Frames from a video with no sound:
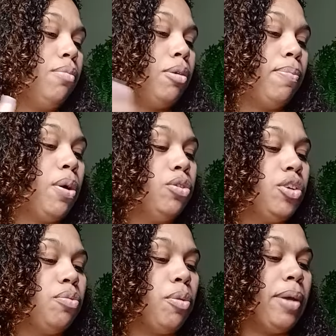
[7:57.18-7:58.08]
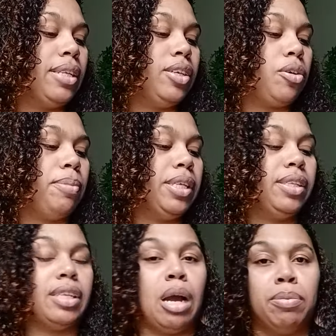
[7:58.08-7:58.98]
Proposal, romantic or
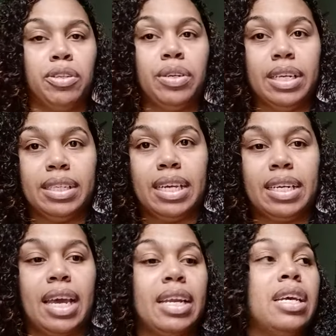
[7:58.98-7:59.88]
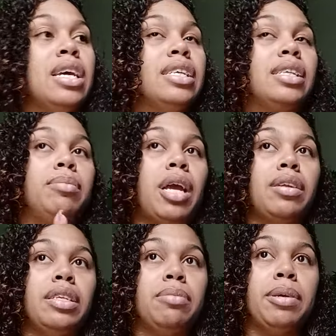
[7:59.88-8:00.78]
business opportunity is indicated. Some of y'all
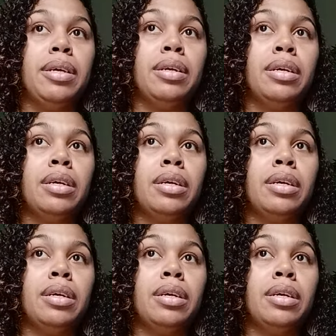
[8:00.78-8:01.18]
need to be